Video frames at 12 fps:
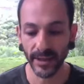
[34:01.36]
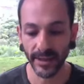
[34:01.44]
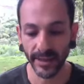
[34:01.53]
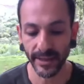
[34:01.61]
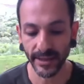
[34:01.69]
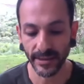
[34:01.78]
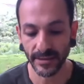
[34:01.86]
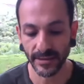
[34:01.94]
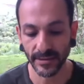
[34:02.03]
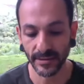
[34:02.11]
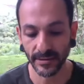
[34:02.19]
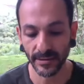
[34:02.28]

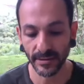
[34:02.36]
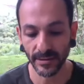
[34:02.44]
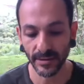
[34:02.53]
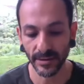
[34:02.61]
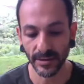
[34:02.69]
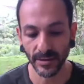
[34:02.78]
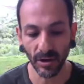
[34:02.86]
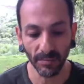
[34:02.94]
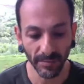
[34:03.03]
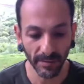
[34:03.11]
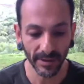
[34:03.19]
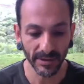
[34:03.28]
is
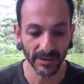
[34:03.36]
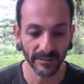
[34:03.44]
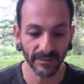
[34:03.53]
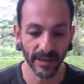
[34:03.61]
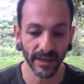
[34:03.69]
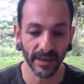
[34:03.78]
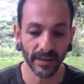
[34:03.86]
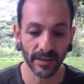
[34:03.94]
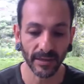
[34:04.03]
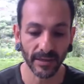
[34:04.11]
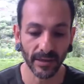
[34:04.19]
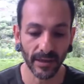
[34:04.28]
Om Namah Shivaya.
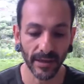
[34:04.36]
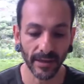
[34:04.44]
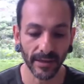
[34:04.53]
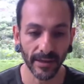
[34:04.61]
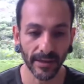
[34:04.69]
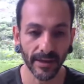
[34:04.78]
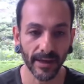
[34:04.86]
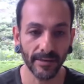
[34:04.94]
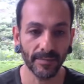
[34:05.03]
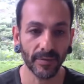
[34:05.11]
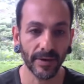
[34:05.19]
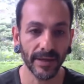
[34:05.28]
All right, I
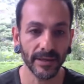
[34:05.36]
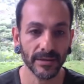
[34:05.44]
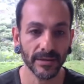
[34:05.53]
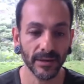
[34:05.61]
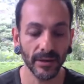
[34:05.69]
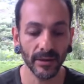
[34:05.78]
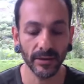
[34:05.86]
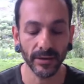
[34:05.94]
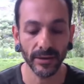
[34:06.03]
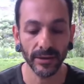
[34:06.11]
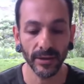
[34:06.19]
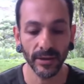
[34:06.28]
praise to the Lord